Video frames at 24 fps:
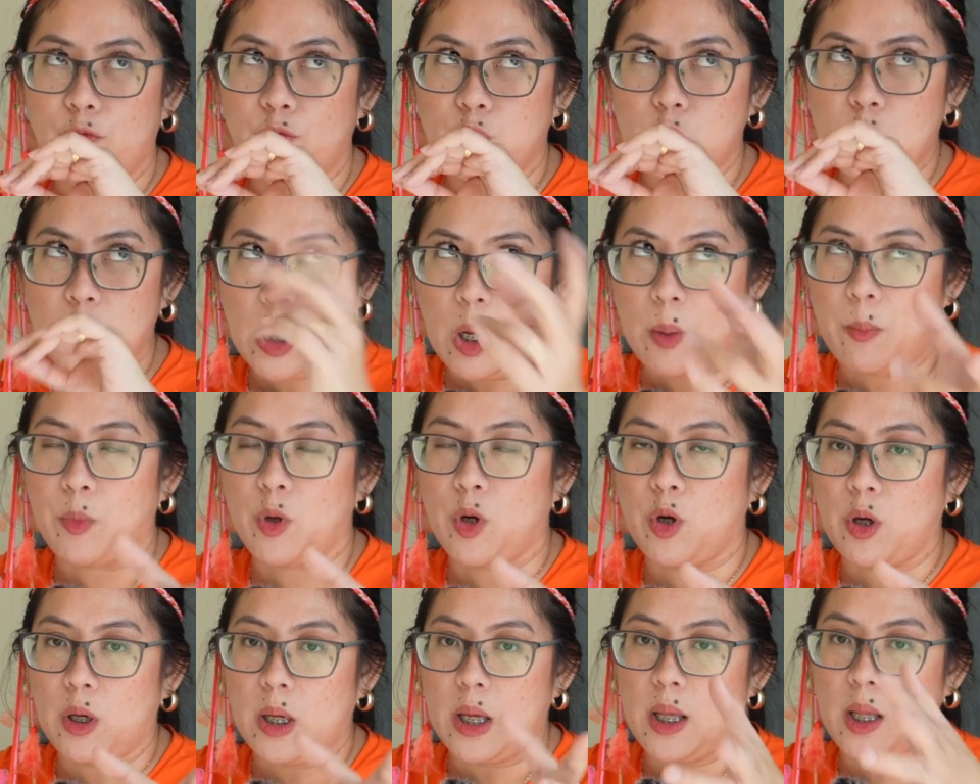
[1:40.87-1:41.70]

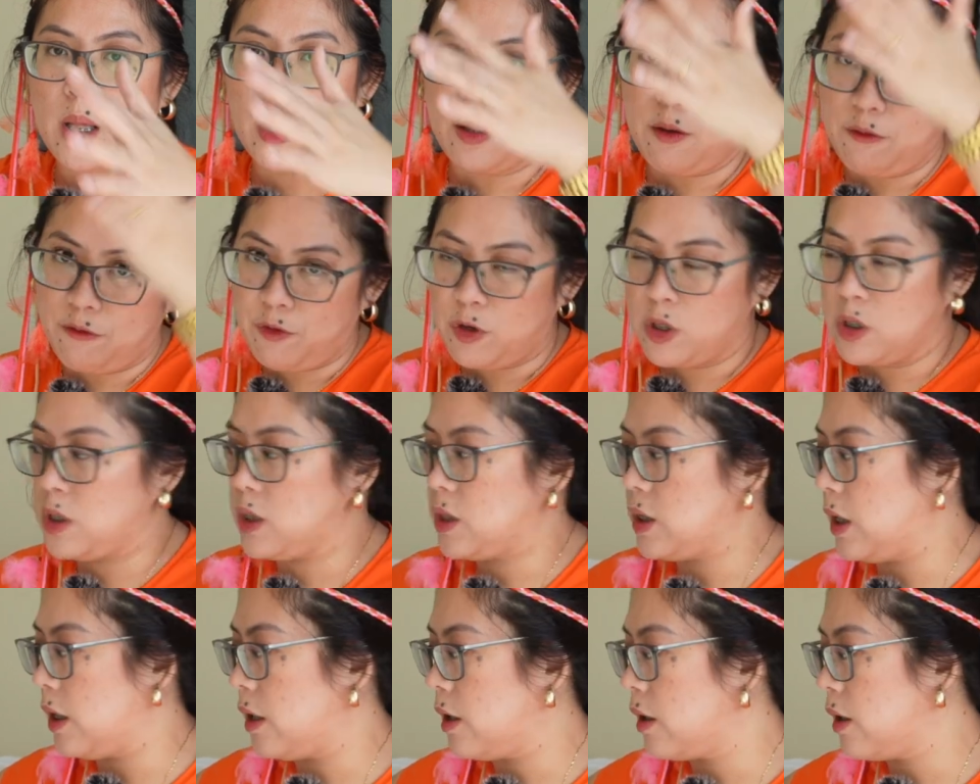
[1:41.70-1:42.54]
summer in the
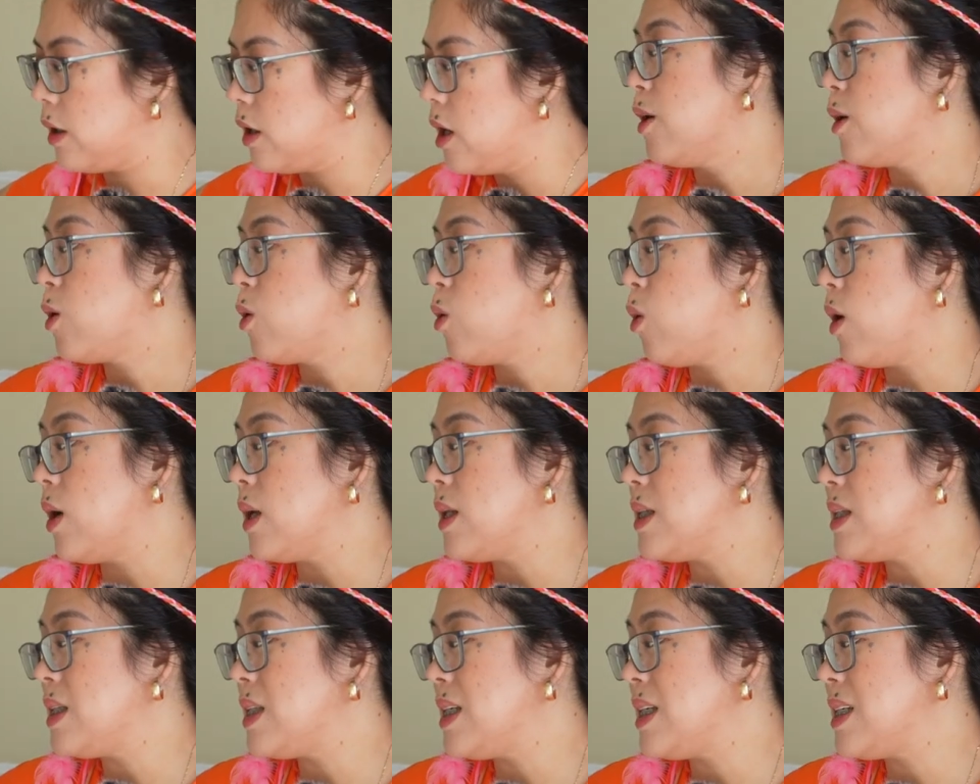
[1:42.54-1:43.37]
first year
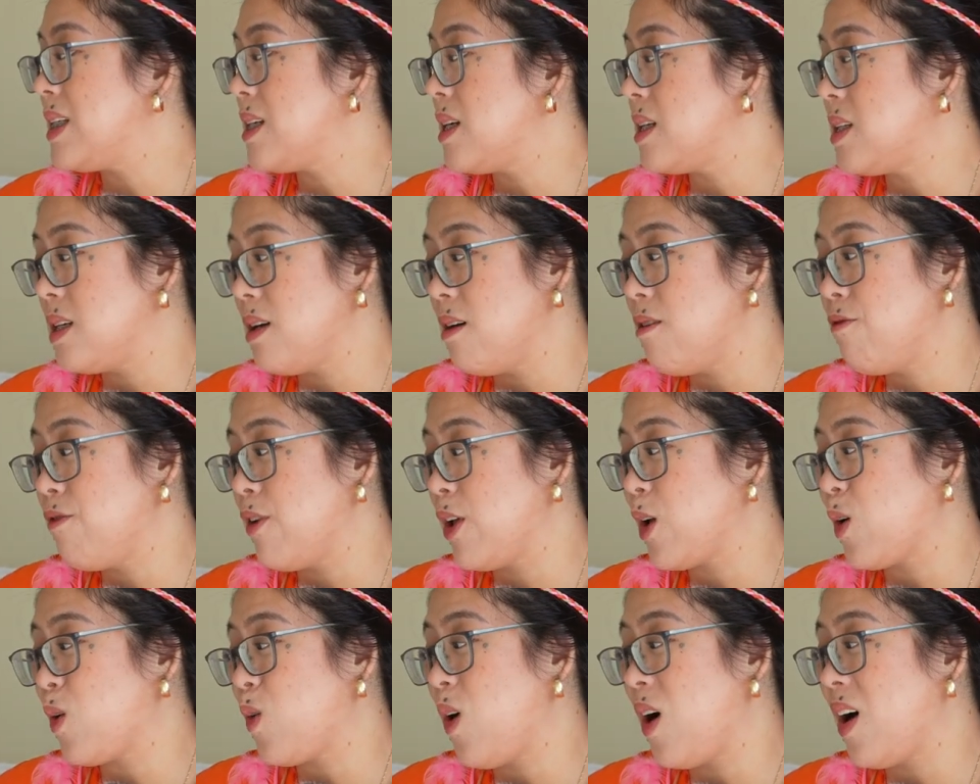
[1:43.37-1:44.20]
quantitative
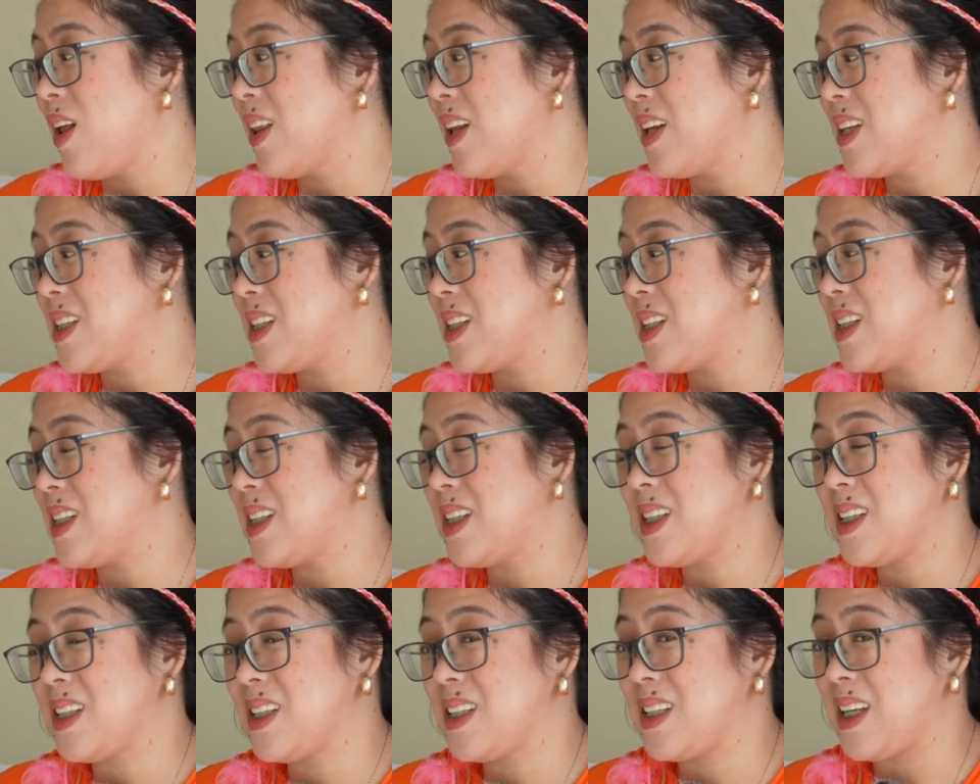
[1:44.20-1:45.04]
and
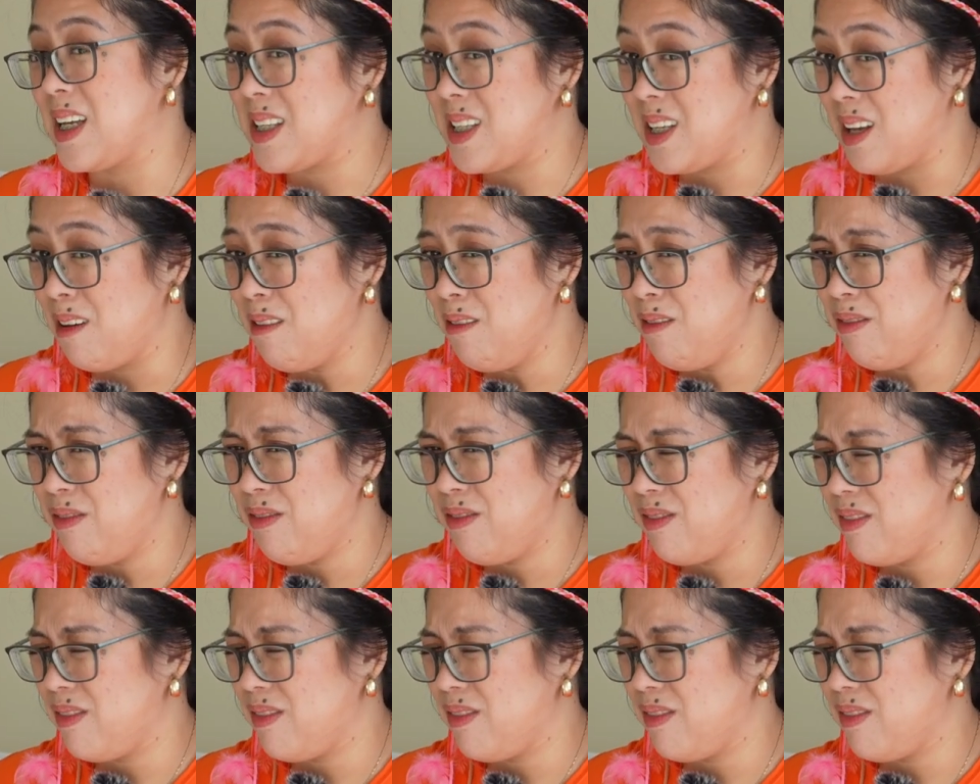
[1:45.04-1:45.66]
qualitative